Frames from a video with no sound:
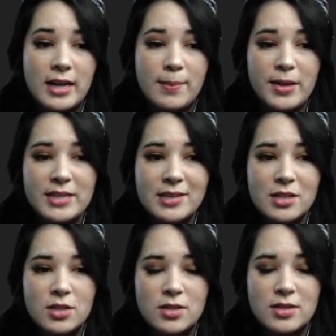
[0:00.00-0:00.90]
It basically
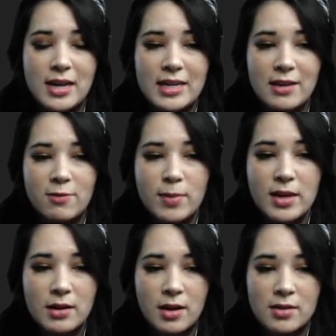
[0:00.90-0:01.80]
just said, give me
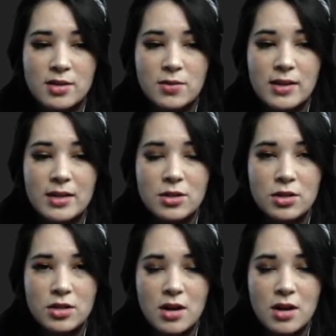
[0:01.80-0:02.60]
a non-zero integer,